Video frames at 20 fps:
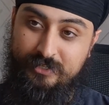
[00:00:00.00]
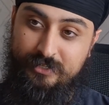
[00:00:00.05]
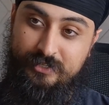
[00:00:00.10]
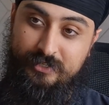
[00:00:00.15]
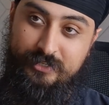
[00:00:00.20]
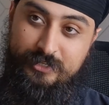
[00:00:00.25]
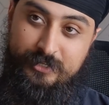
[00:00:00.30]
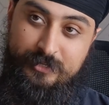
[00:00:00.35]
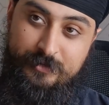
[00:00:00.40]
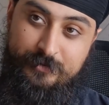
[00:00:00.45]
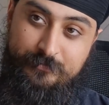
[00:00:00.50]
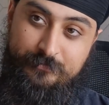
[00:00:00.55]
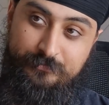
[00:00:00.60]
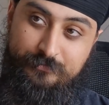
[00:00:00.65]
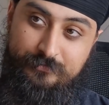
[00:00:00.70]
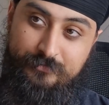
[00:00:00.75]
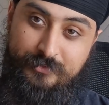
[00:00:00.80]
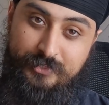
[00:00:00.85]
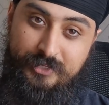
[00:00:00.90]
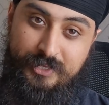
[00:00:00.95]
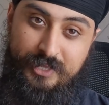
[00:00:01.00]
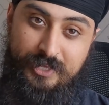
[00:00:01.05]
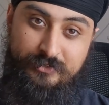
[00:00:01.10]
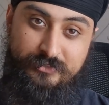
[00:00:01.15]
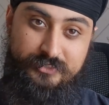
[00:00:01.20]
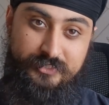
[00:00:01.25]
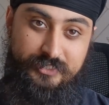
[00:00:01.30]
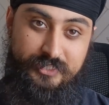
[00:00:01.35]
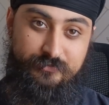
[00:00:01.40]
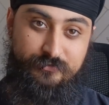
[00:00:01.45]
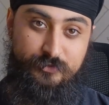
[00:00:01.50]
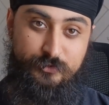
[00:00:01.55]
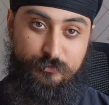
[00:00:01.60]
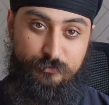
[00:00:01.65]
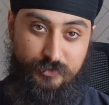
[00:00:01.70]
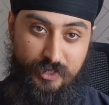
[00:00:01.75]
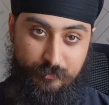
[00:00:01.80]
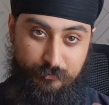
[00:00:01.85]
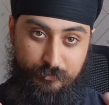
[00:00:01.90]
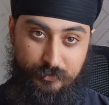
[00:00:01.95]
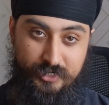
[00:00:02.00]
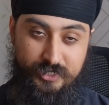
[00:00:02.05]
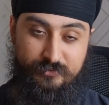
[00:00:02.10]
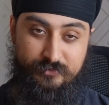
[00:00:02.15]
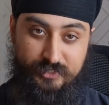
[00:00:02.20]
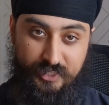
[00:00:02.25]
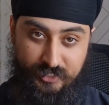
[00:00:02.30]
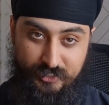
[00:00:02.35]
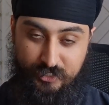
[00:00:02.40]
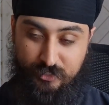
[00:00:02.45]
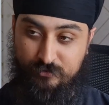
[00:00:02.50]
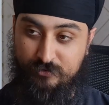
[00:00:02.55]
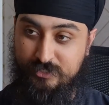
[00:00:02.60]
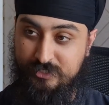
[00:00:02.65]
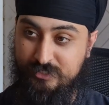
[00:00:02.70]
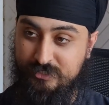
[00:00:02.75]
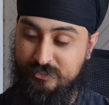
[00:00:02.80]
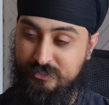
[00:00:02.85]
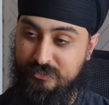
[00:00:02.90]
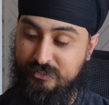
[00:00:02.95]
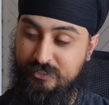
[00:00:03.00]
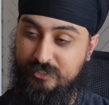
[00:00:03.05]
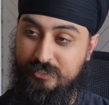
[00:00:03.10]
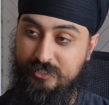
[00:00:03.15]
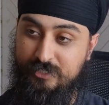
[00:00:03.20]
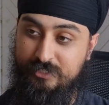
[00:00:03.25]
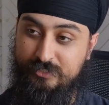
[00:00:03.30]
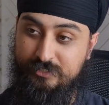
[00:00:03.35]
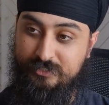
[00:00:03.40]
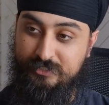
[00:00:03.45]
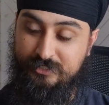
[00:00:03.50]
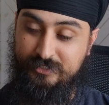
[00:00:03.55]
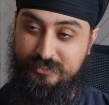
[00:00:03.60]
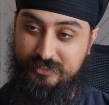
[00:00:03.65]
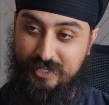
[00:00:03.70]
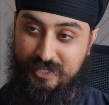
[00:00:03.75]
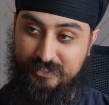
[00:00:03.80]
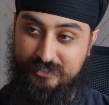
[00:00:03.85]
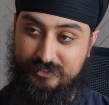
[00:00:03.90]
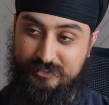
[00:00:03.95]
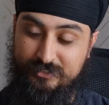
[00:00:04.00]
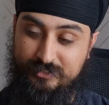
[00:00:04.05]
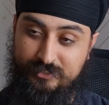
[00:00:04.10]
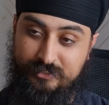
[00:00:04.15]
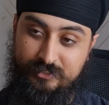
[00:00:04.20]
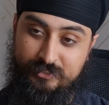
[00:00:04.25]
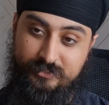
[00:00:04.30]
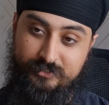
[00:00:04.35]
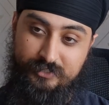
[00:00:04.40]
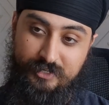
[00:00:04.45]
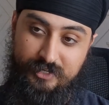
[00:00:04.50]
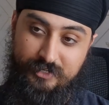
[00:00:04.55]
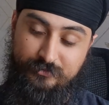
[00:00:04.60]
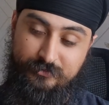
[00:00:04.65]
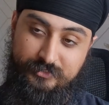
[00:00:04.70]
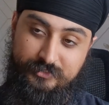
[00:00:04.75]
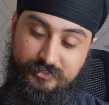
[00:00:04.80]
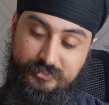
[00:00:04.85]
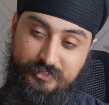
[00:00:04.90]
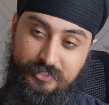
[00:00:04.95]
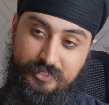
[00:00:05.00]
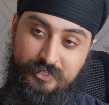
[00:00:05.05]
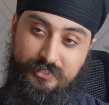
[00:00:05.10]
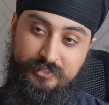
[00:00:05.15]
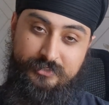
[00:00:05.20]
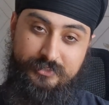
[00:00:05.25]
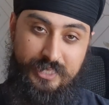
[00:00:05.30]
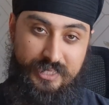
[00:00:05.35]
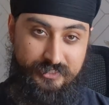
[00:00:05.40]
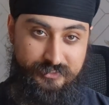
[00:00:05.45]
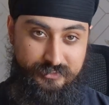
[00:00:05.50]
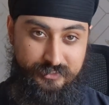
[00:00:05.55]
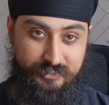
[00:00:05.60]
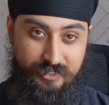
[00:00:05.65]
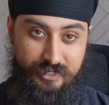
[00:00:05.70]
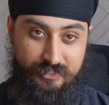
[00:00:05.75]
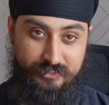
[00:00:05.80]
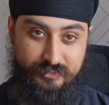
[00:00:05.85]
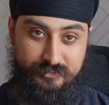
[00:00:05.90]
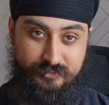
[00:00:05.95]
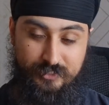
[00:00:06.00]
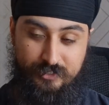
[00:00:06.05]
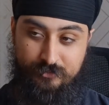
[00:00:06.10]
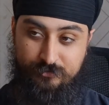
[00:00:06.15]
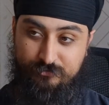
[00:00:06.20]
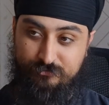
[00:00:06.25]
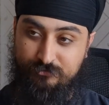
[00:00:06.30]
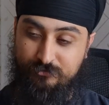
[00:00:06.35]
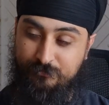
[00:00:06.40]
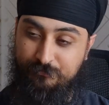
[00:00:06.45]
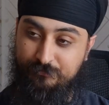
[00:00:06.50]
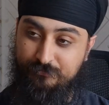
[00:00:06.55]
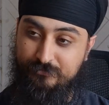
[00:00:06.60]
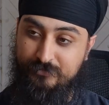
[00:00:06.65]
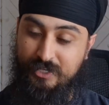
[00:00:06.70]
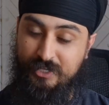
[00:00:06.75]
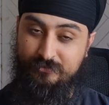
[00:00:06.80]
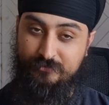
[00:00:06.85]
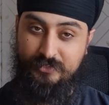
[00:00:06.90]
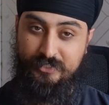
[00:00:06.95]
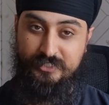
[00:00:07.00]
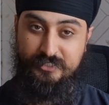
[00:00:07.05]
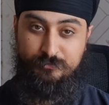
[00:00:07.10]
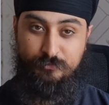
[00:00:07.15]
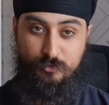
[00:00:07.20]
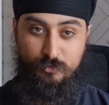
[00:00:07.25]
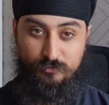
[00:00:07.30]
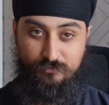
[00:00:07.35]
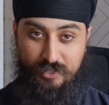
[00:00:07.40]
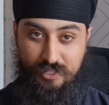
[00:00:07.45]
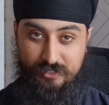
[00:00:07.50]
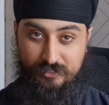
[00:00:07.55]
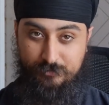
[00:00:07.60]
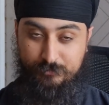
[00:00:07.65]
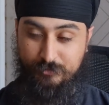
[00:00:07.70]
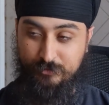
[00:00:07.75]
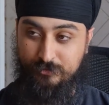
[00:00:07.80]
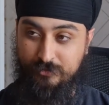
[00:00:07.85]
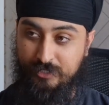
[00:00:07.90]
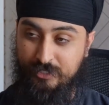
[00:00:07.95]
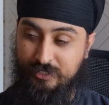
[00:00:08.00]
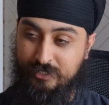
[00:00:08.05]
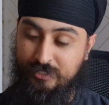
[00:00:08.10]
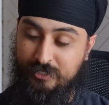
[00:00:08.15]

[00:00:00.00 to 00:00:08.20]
How does it give you that bravery, that courage to contest tyrants? That's the kind of stuff that I think is more valuable.